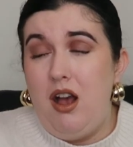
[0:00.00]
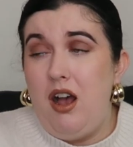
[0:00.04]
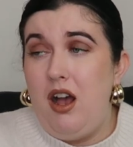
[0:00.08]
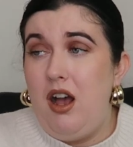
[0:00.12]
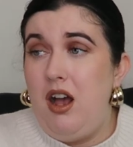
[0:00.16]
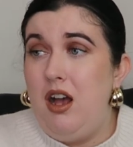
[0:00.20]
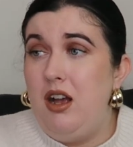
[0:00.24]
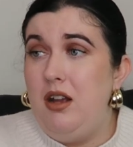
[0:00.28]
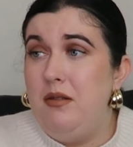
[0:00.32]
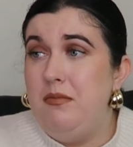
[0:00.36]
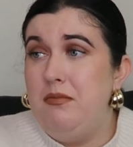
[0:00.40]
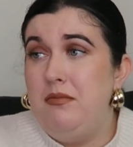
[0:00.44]

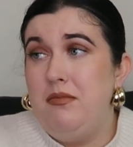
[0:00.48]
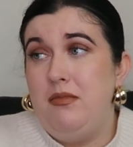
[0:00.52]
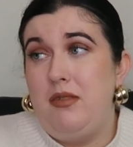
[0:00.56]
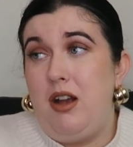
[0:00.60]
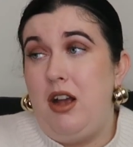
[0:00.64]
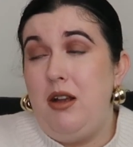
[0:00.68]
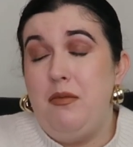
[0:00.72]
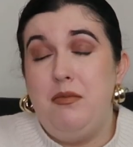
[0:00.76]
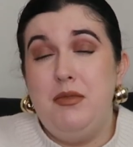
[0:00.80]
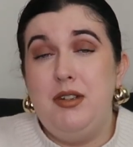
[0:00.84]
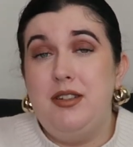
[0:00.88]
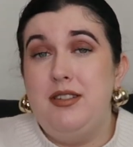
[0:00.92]

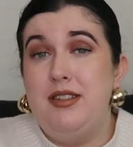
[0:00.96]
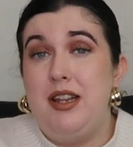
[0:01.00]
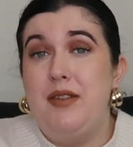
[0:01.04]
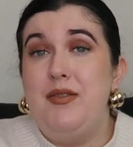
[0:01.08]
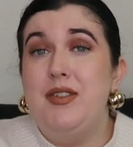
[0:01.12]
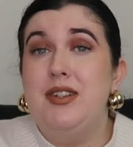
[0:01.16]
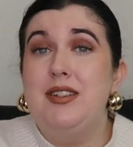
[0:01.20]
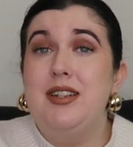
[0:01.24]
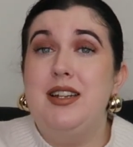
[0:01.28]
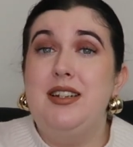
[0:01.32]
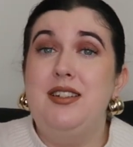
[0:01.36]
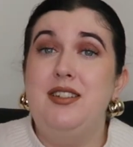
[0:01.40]
I'm as
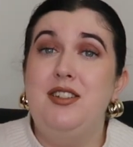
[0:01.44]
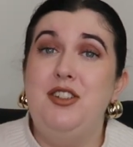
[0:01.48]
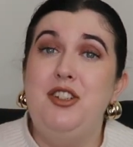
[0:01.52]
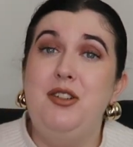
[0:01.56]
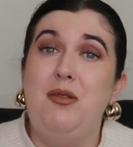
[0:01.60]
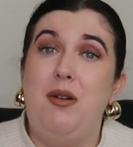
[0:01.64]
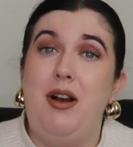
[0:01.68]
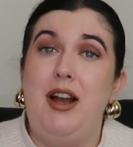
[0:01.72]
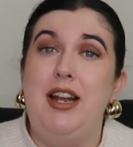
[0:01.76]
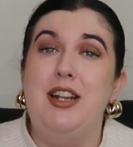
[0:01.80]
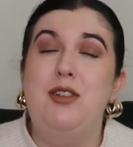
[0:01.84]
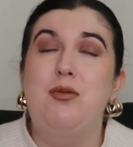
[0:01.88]
devastated as
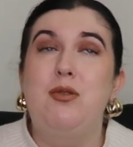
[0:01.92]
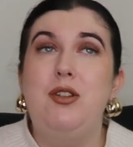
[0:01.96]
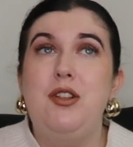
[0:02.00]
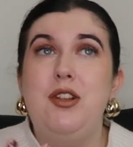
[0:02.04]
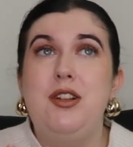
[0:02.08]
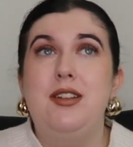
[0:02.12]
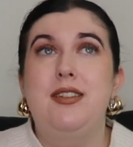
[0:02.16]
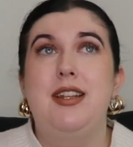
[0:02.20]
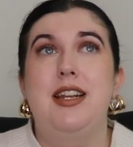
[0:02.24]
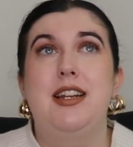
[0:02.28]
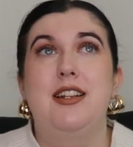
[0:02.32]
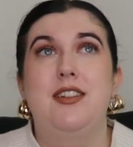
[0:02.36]
you are. It's one of
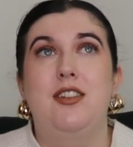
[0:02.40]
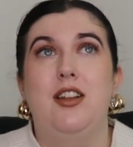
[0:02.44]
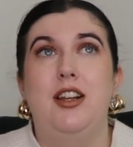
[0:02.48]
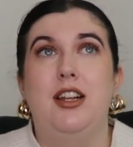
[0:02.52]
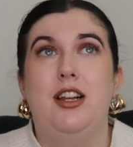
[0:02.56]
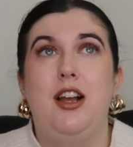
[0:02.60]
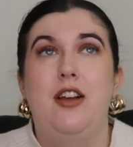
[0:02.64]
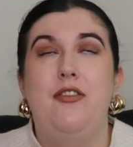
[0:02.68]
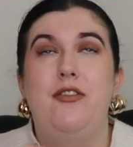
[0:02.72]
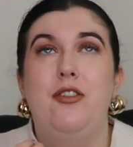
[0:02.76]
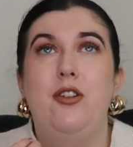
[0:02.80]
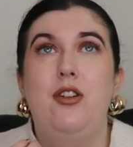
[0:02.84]
those things,
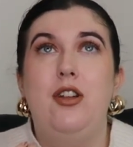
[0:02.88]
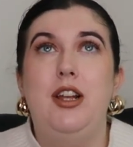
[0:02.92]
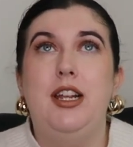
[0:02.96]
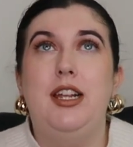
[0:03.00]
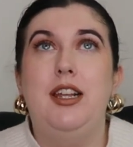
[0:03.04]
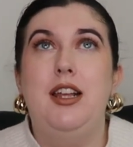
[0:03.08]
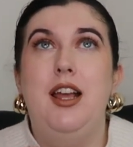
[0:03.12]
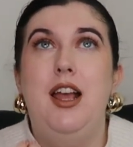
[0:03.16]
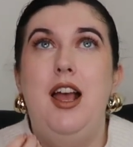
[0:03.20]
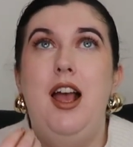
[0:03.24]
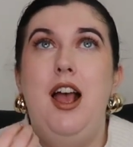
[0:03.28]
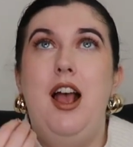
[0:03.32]
like, I feel
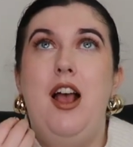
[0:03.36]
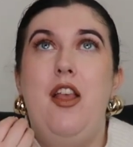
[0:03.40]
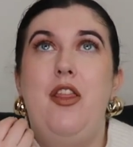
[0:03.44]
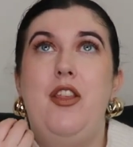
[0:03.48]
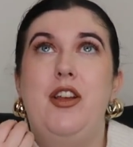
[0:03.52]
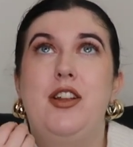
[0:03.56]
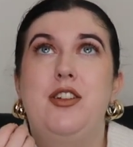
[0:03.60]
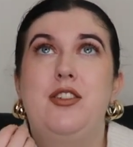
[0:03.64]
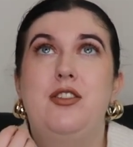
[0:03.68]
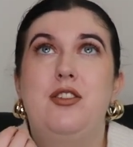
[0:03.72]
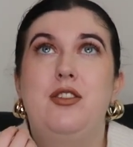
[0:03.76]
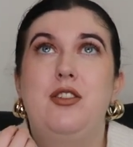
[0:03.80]
like
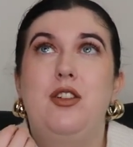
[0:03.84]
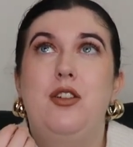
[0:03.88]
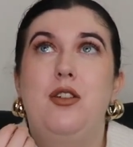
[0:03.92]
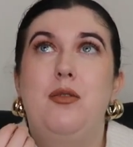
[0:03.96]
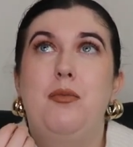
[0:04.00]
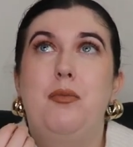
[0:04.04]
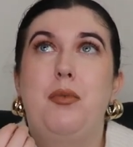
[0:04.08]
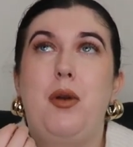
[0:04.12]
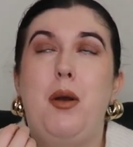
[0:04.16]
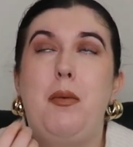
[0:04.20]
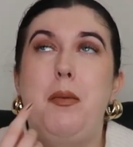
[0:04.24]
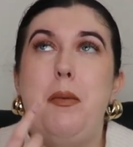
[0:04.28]
there's
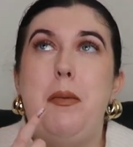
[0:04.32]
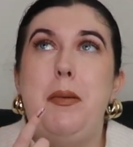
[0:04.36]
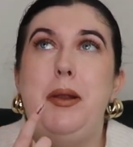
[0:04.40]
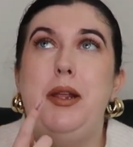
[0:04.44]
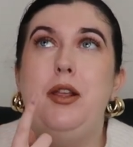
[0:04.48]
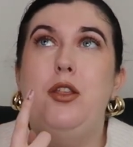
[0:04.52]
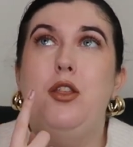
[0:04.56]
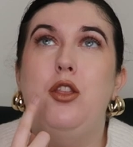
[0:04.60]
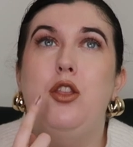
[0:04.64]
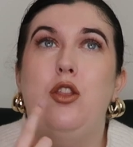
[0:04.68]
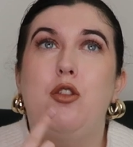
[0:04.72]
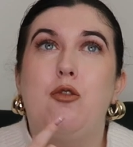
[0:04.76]
probably
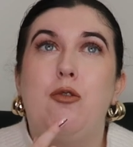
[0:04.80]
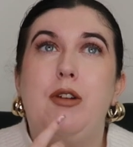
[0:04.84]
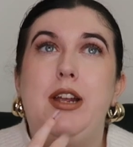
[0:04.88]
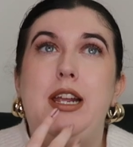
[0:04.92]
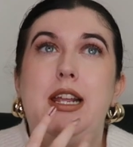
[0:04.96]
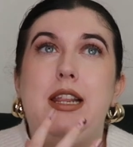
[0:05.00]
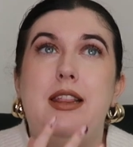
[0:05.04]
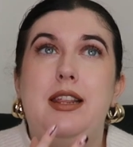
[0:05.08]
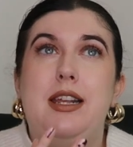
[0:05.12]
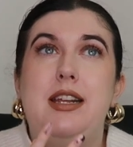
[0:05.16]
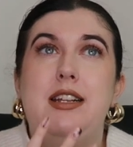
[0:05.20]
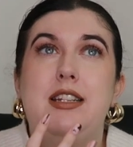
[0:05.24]

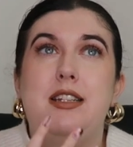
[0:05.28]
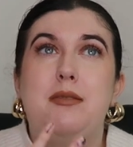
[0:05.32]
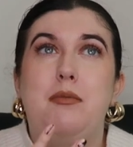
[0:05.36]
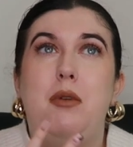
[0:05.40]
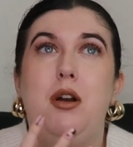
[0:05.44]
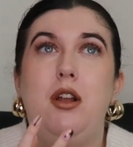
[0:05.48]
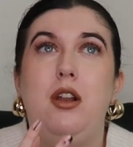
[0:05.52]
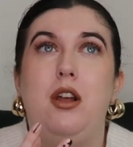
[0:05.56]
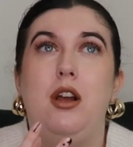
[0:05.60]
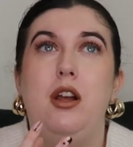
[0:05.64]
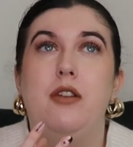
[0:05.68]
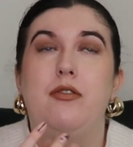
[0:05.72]
3 things in
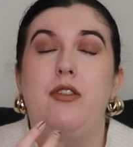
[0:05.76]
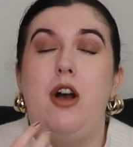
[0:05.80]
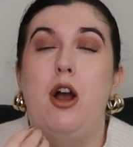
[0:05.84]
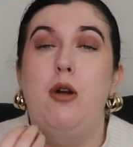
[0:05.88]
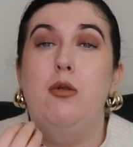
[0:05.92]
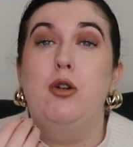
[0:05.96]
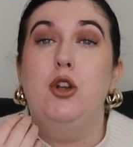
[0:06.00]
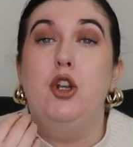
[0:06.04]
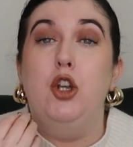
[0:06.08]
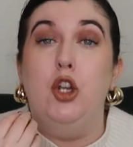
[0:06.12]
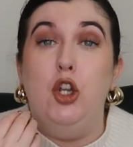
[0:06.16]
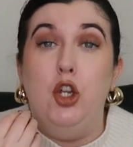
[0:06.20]
my life I
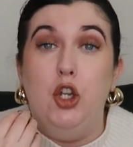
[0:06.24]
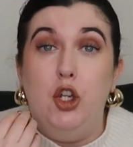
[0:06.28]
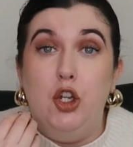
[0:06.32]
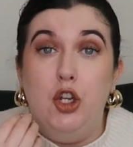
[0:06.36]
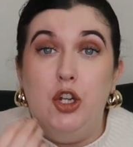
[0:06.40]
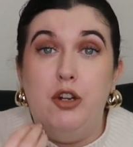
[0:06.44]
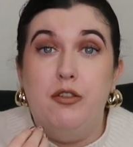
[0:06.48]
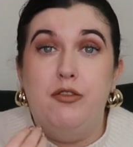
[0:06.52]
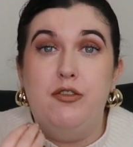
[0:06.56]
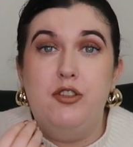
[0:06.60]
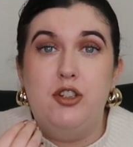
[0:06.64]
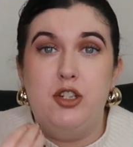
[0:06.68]
would
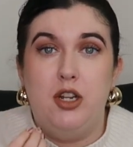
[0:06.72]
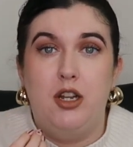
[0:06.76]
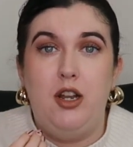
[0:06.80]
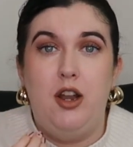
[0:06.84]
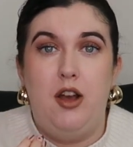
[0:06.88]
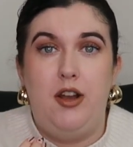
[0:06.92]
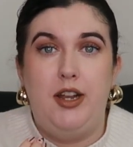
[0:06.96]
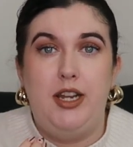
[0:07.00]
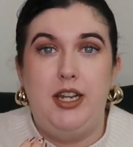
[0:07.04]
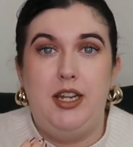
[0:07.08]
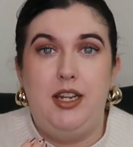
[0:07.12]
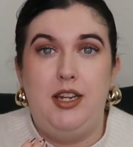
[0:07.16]
love to
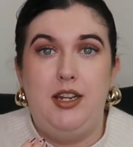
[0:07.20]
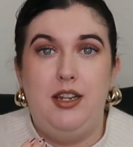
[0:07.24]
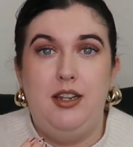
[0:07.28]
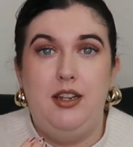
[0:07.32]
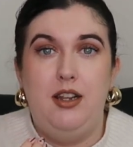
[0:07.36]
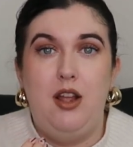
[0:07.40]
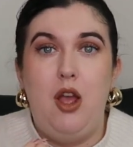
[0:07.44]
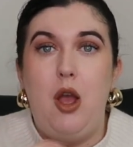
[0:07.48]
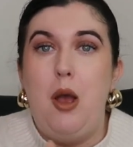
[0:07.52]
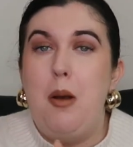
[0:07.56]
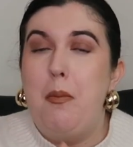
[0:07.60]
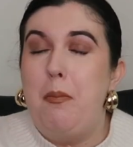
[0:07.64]
like,
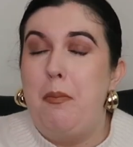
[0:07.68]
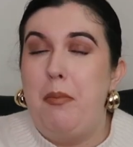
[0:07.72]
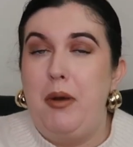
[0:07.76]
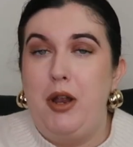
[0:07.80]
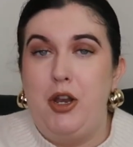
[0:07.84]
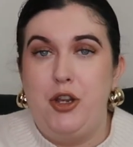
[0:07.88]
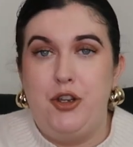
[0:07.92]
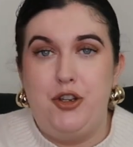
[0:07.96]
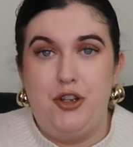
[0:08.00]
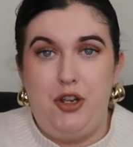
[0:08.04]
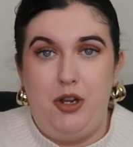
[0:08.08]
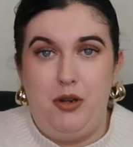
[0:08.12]
but
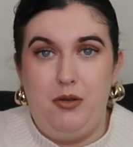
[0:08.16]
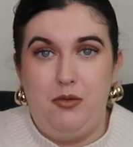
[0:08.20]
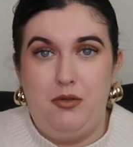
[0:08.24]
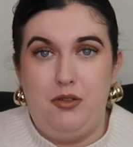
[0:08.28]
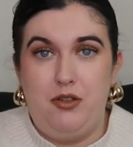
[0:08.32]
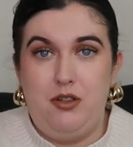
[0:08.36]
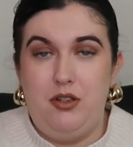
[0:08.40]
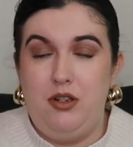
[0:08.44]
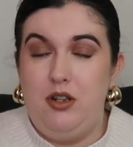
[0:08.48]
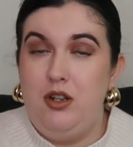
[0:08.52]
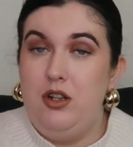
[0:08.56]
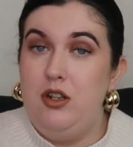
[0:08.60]
I
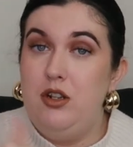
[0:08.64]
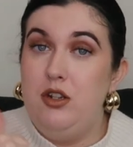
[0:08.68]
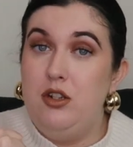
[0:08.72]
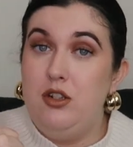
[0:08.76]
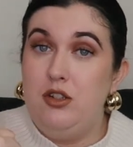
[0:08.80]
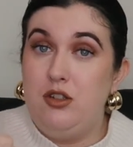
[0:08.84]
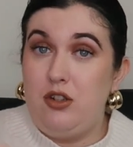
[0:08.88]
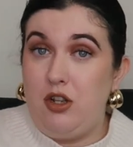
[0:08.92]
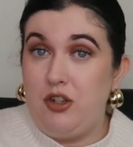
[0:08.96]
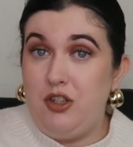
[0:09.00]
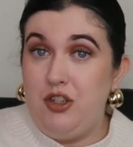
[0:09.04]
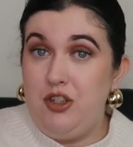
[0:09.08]
don't.
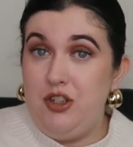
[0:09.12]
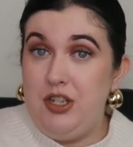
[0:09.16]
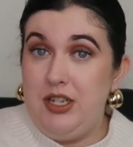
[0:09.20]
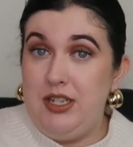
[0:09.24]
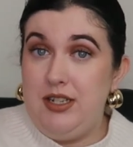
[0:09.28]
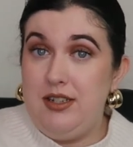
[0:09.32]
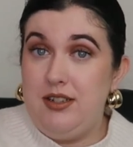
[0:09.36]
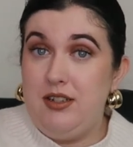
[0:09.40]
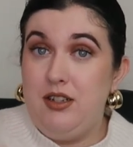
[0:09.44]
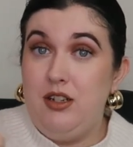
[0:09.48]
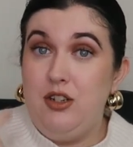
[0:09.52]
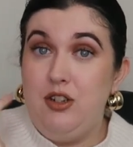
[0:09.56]

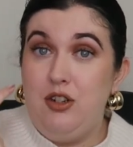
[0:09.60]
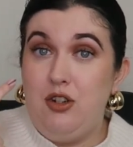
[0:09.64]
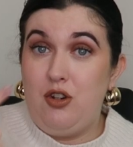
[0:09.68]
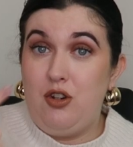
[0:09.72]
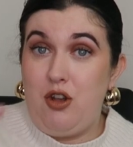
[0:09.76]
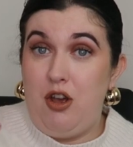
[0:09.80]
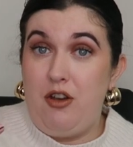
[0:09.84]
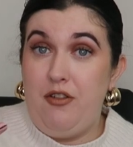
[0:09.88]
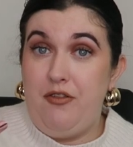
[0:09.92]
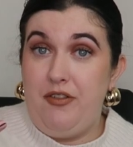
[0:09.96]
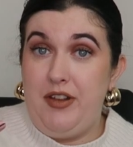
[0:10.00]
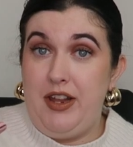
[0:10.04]
Sausages,
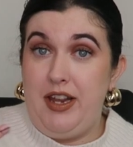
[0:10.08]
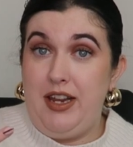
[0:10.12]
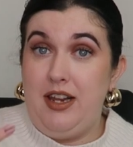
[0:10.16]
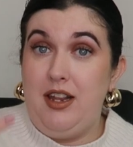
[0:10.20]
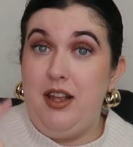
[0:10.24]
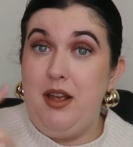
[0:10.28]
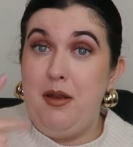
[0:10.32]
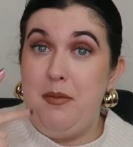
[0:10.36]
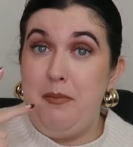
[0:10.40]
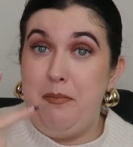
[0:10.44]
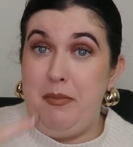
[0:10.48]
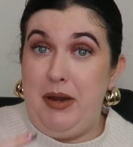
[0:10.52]
coffee,
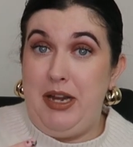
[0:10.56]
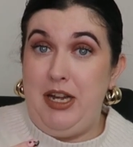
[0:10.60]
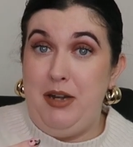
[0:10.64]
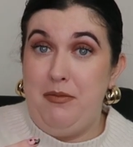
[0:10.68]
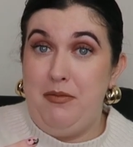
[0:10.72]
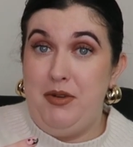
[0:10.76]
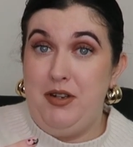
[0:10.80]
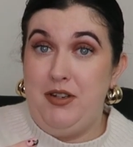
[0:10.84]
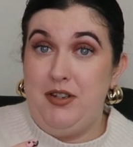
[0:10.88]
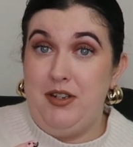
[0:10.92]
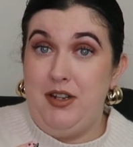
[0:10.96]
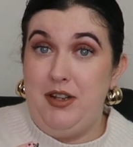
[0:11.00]
peanut
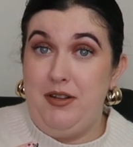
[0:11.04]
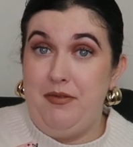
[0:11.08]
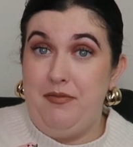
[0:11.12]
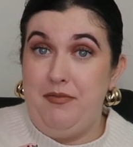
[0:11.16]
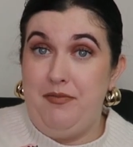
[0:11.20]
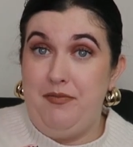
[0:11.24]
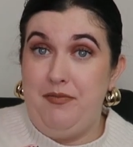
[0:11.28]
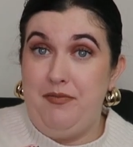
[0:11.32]
butter.